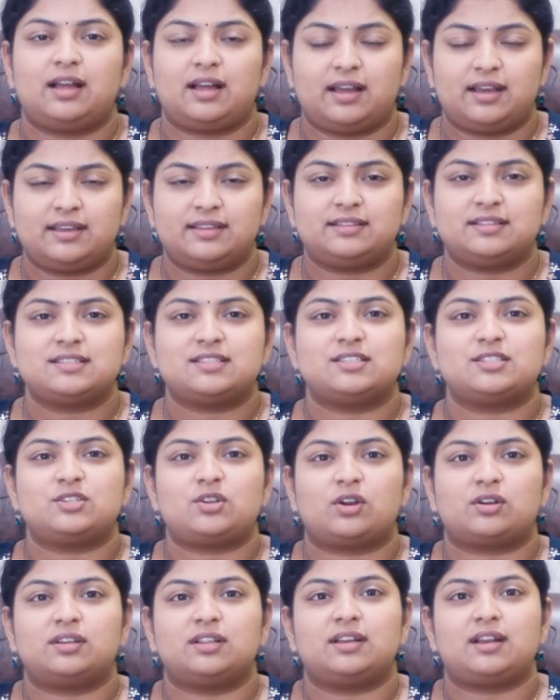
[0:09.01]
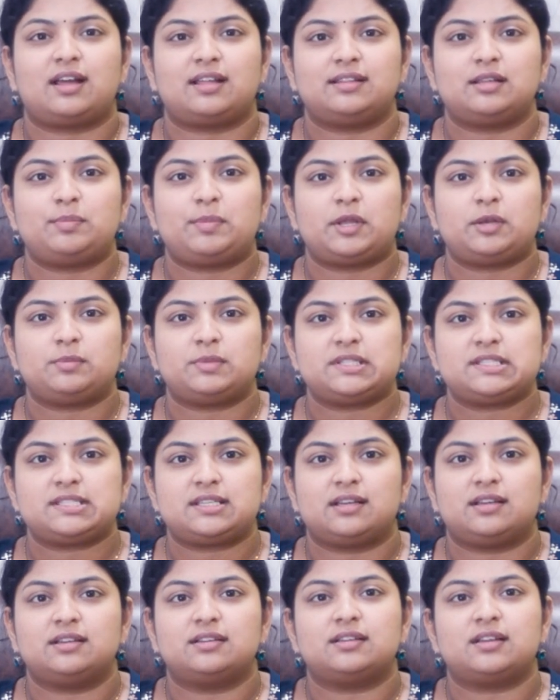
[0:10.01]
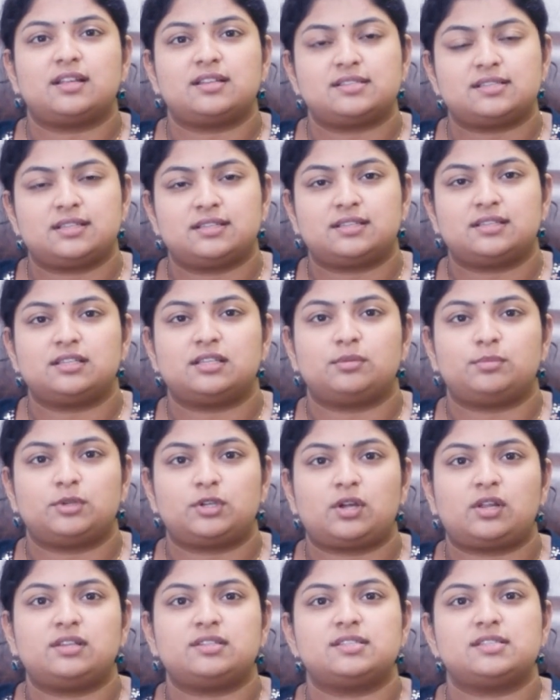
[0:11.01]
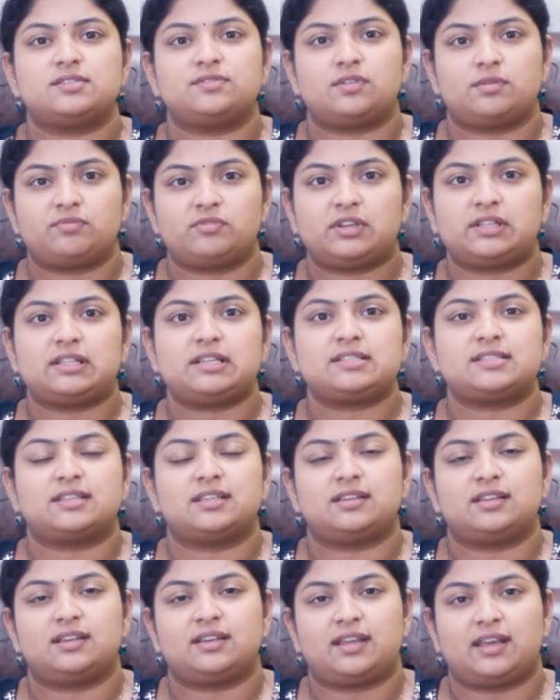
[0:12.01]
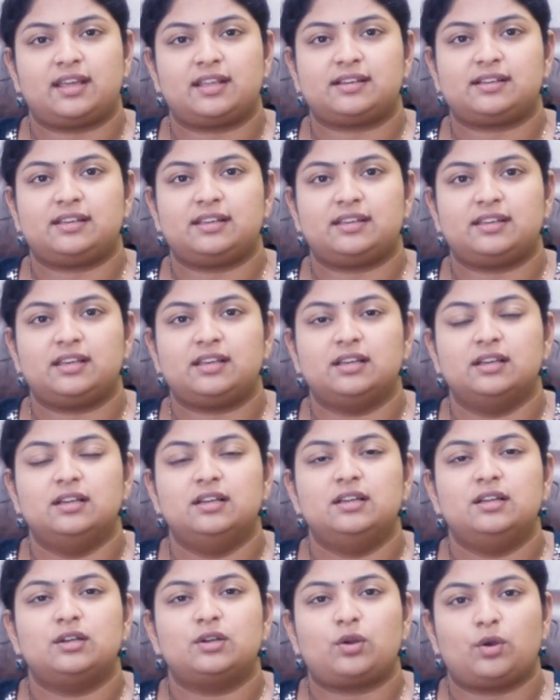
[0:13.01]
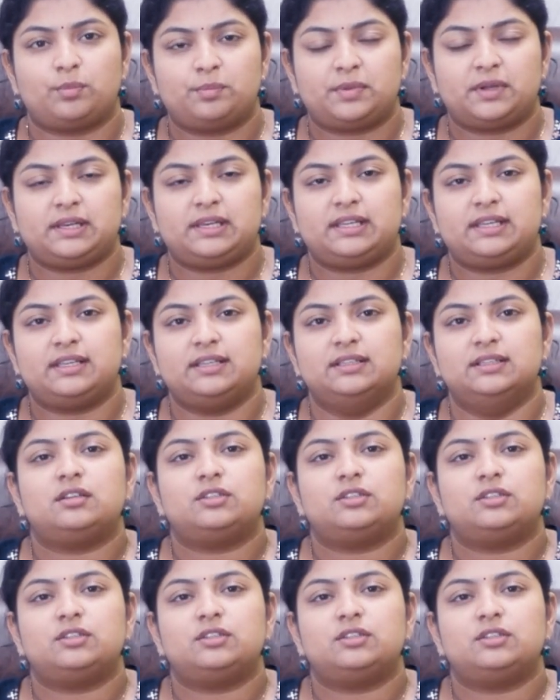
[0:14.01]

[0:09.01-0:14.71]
Hi, this is Dr. Radha Penumatsa, Consultant Dermatologist from Veda Skin and Hair Clinic, Kumpalli.